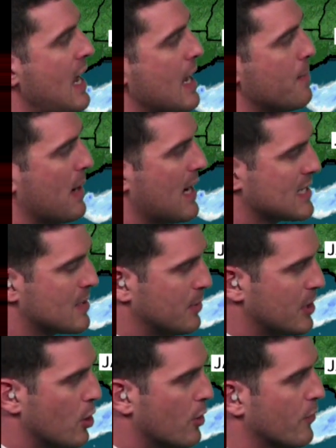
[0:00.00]
and
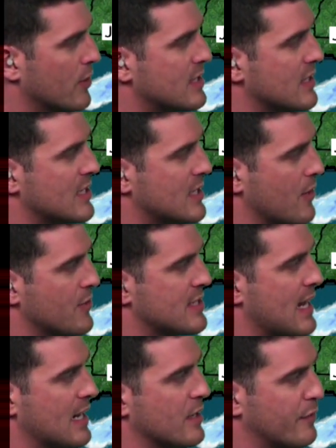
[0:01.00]
possibly over into the southern
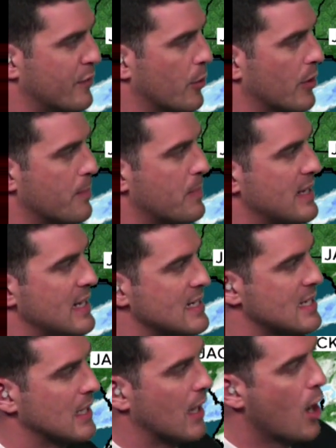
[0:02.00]
side of the Florida
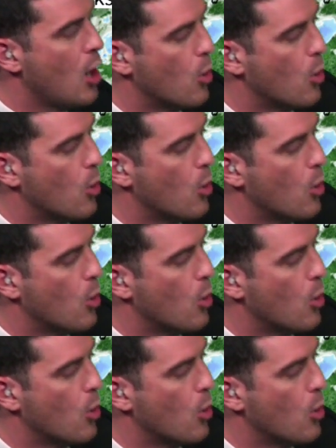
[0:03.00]
Peninsula.